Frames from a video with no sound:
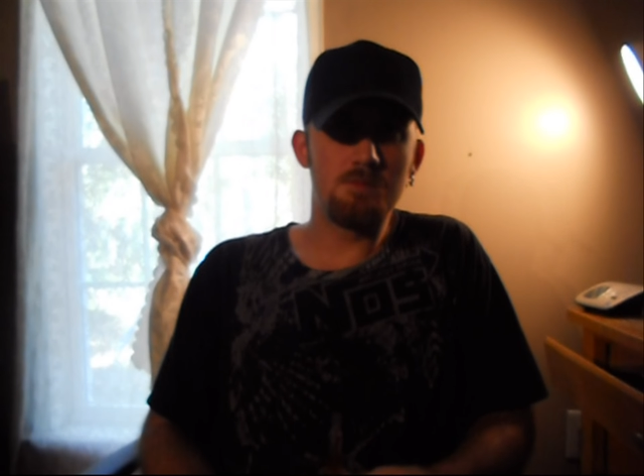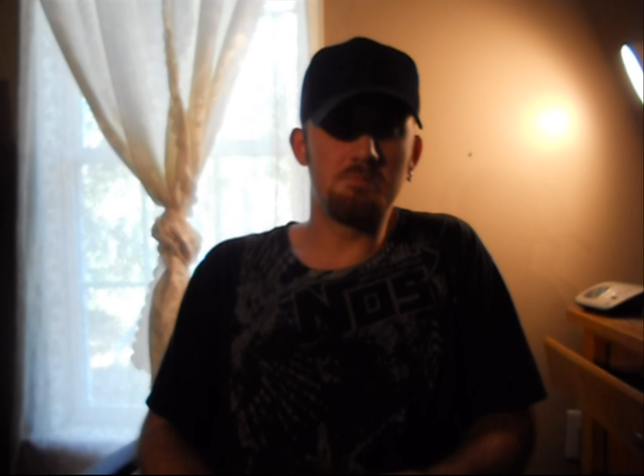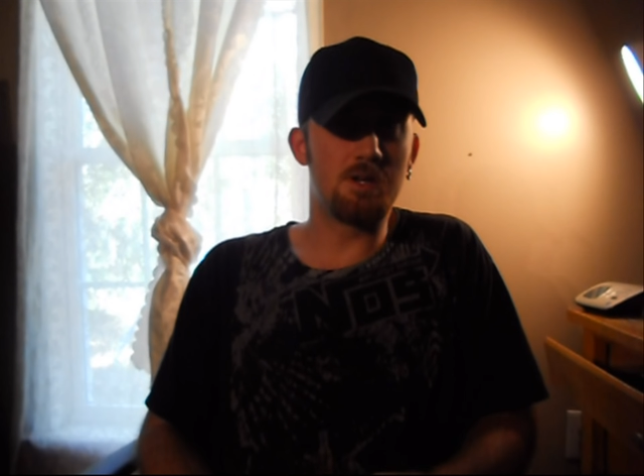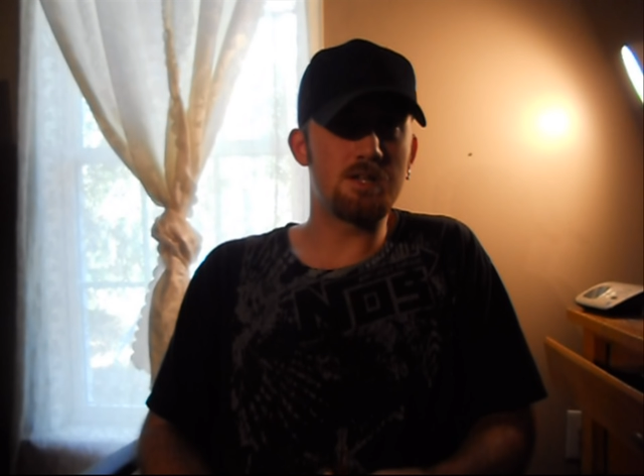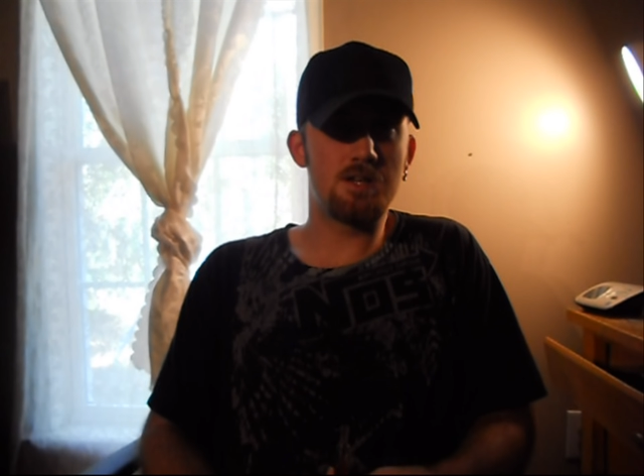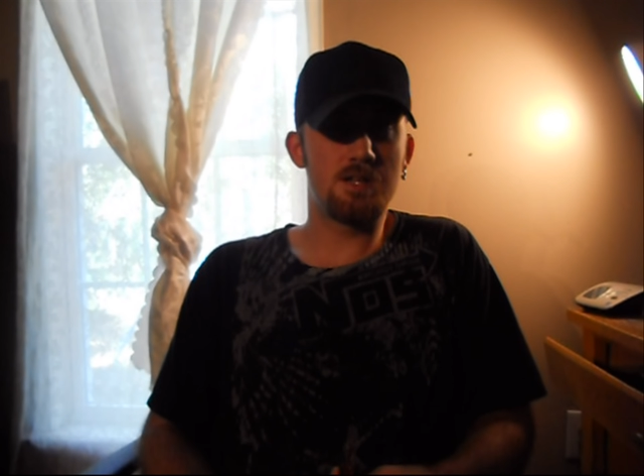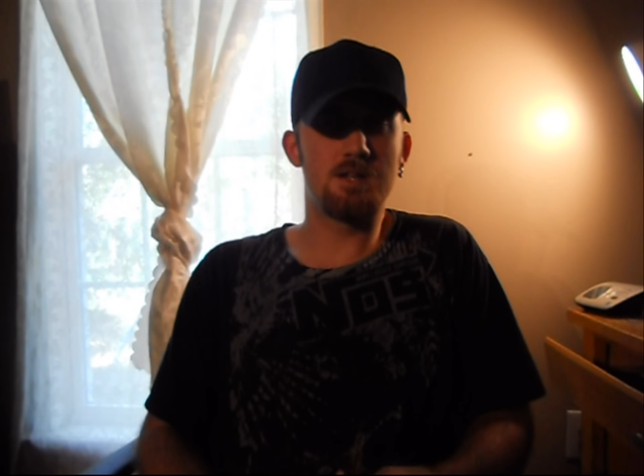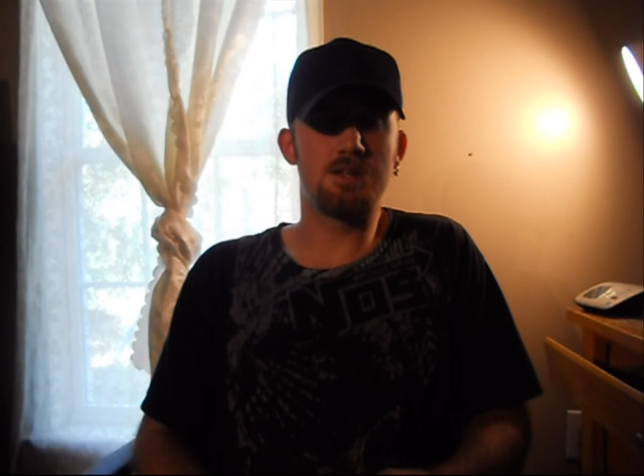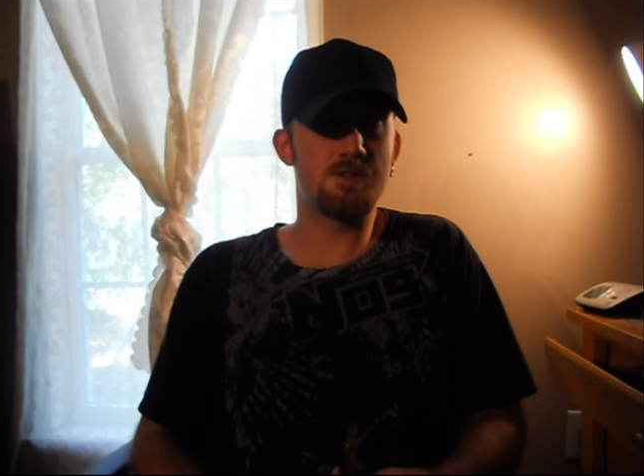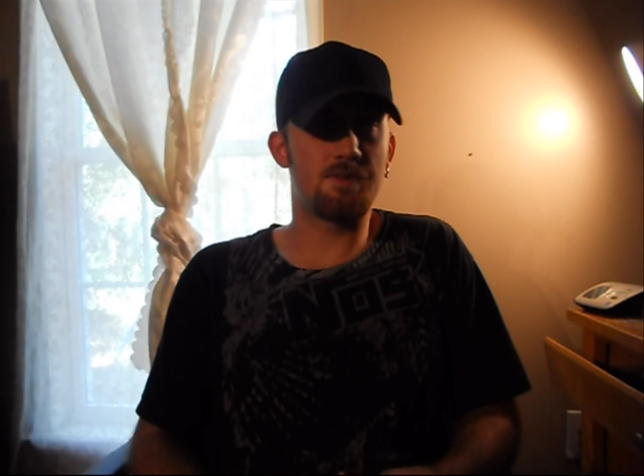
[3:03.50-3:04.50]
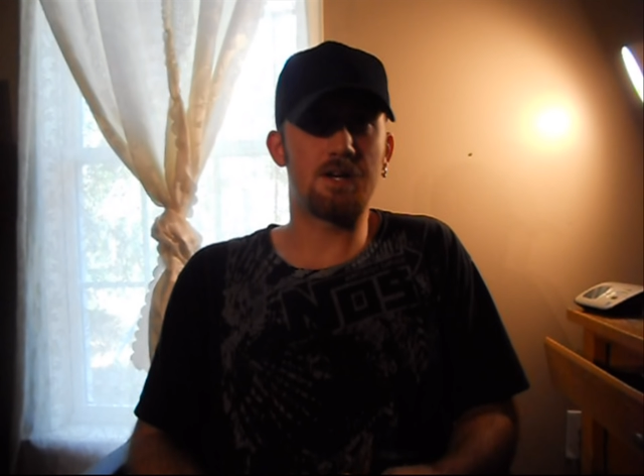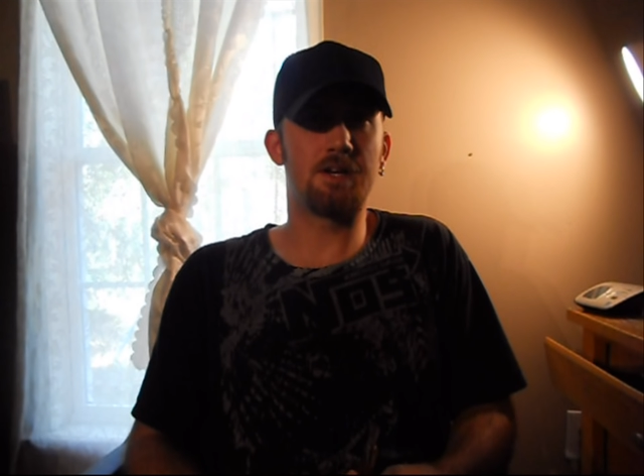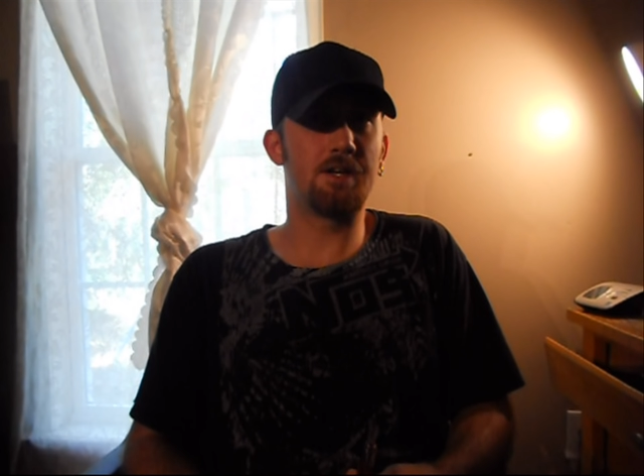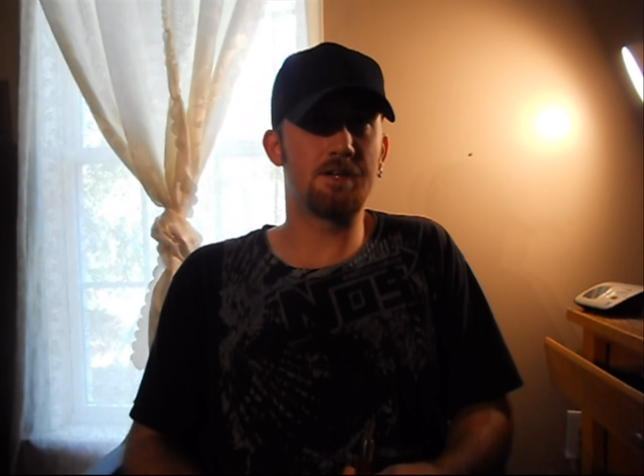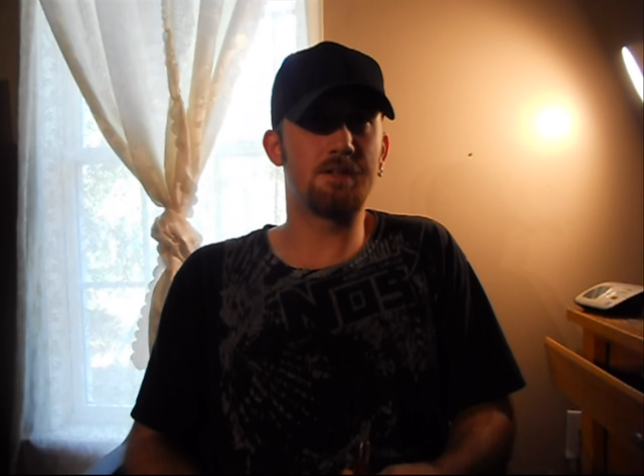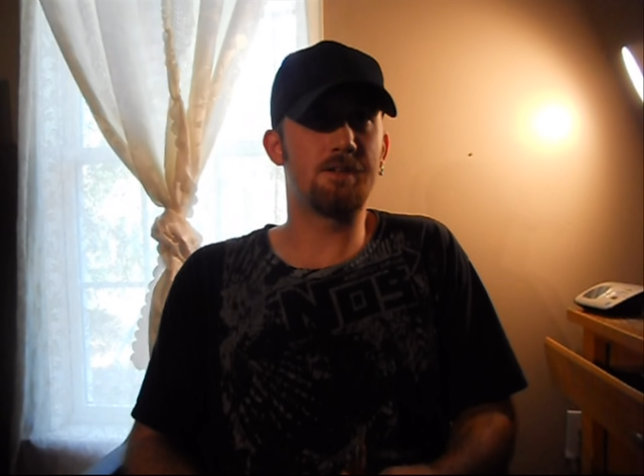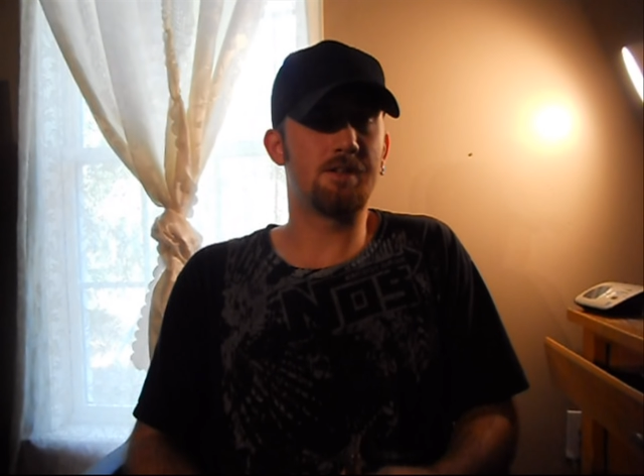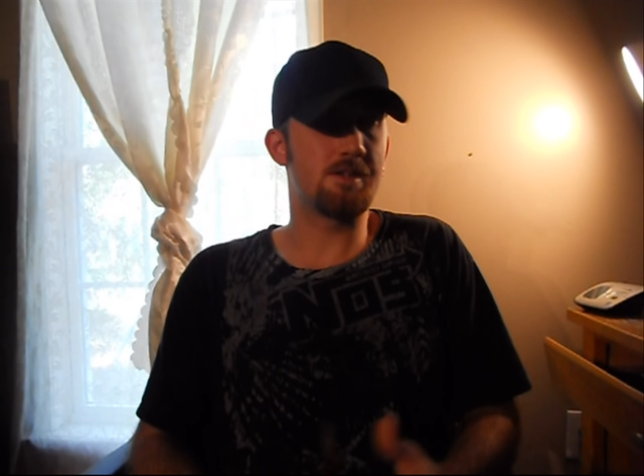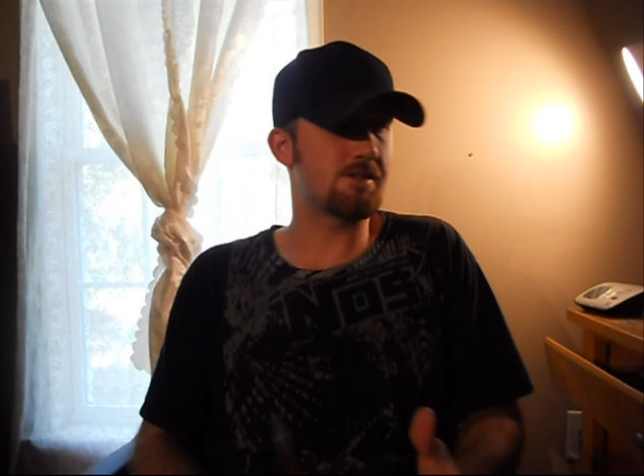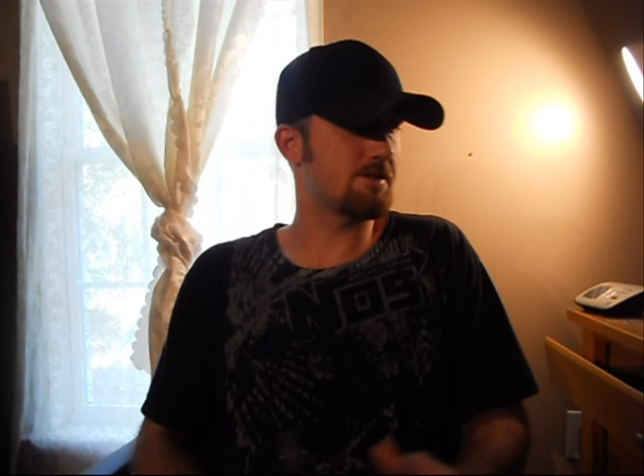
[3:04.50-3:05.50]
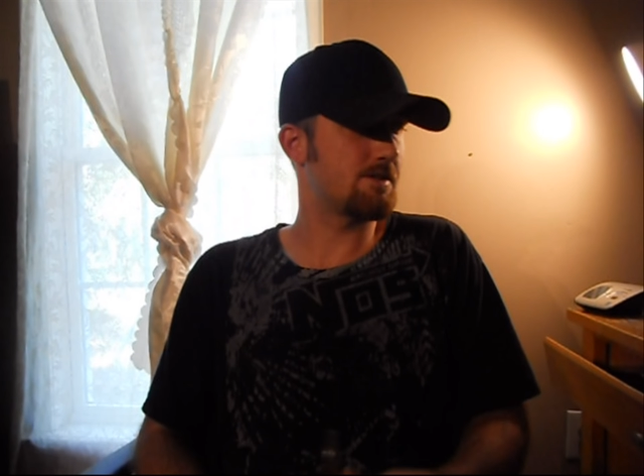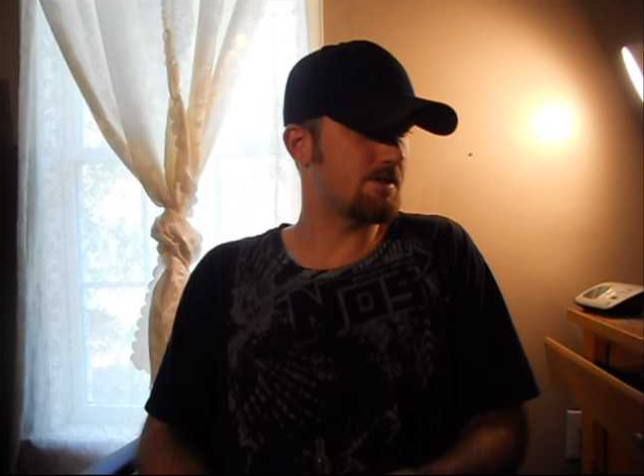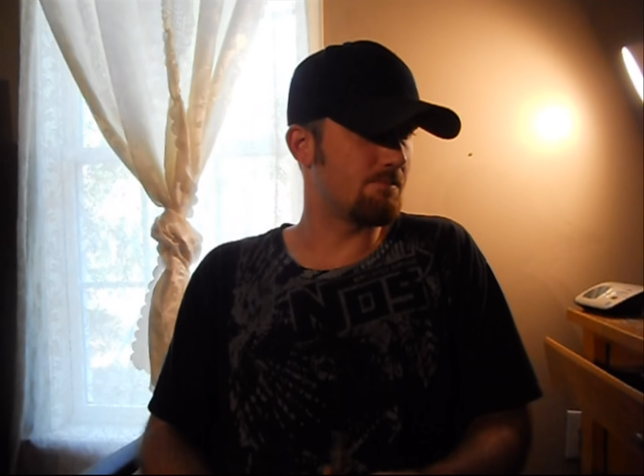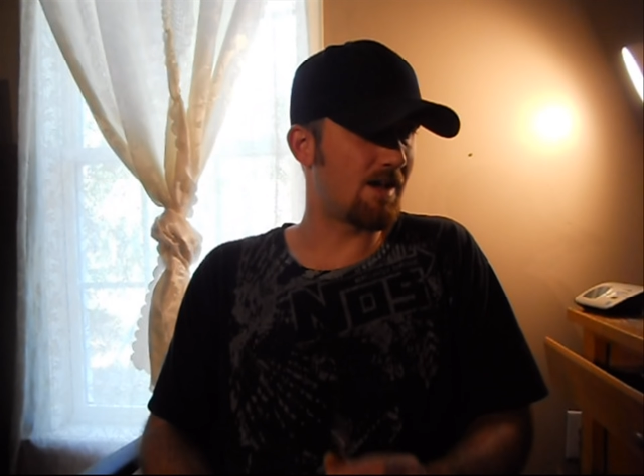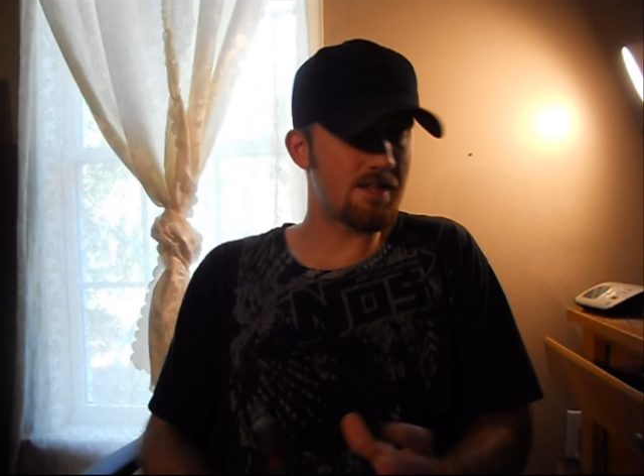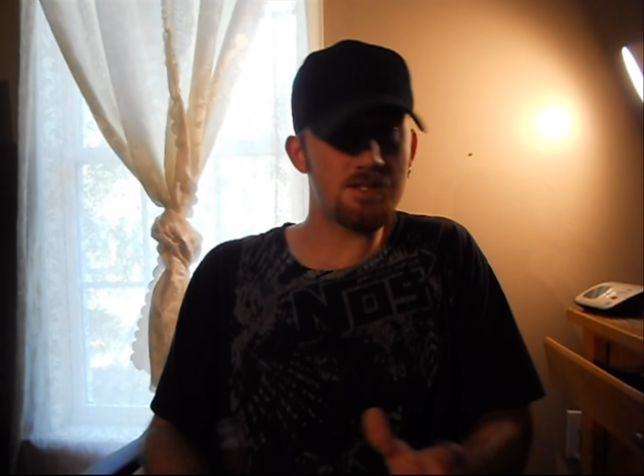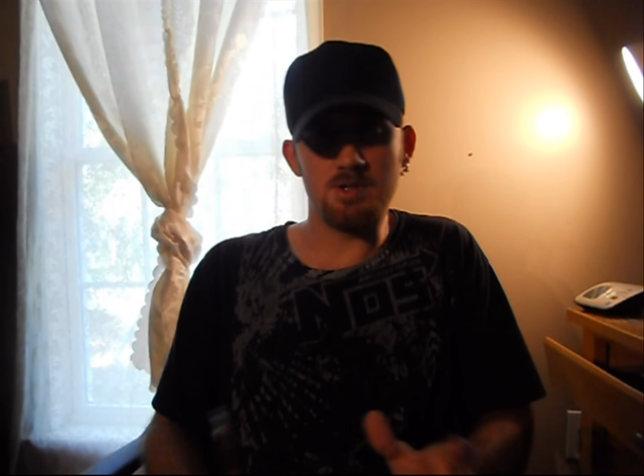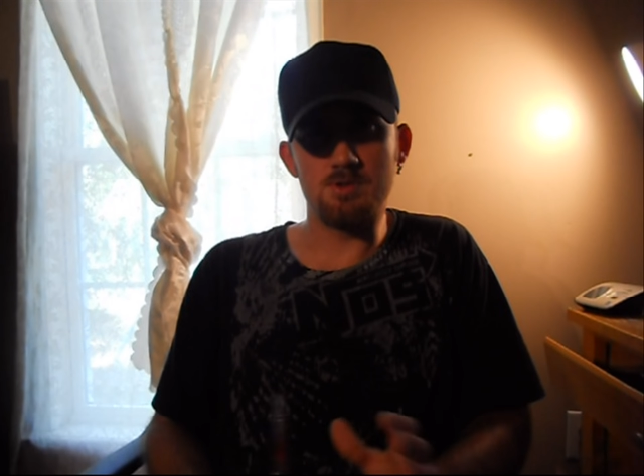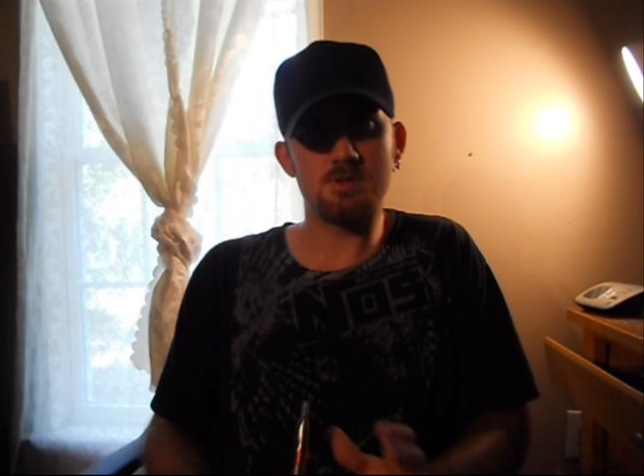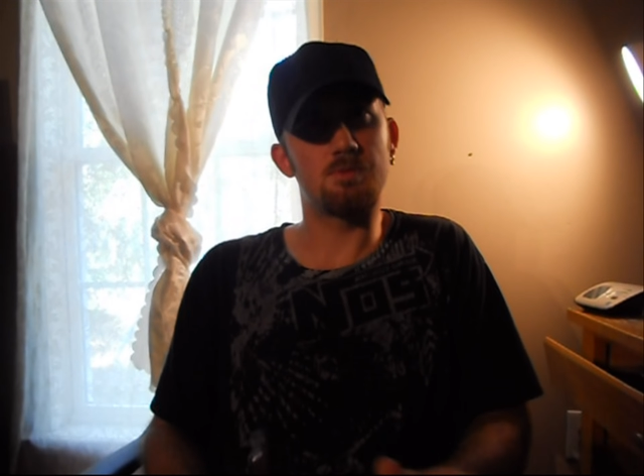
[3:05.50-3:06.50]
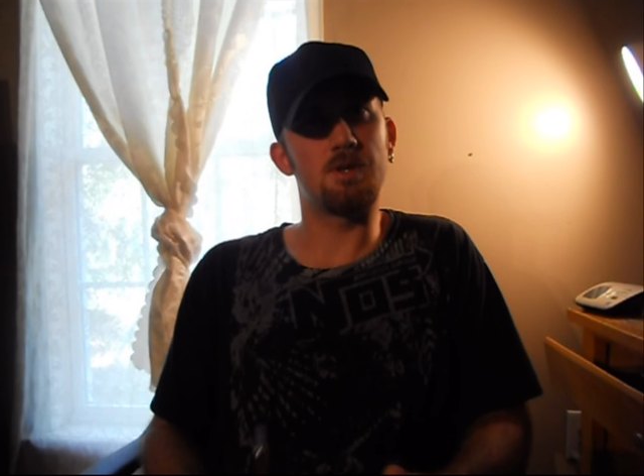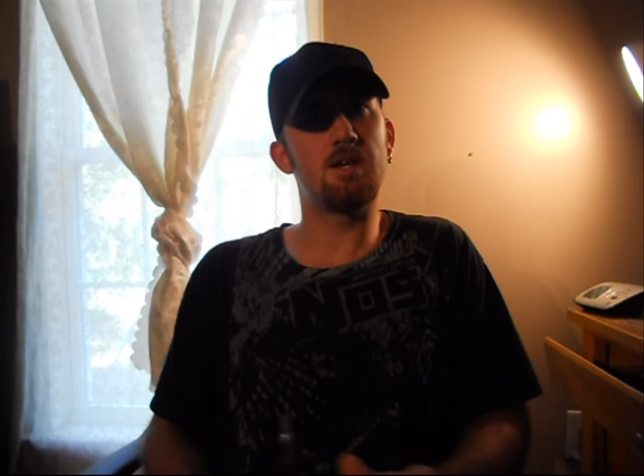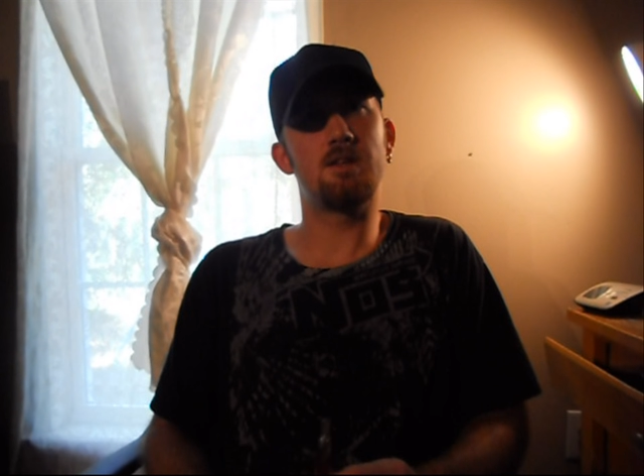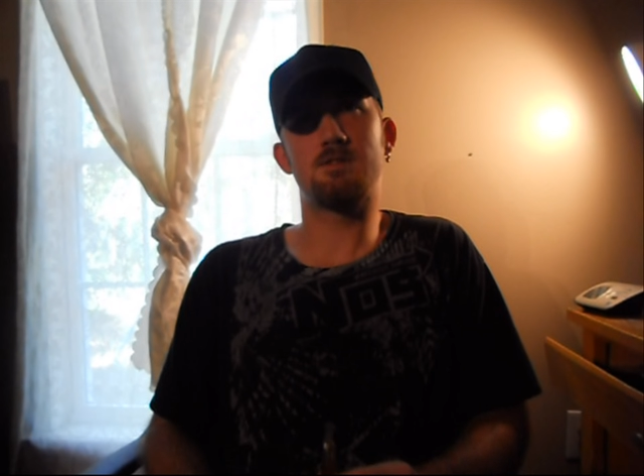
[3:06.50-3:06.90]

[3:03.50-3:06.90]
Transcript: But it, it is very good. It's not too sweet.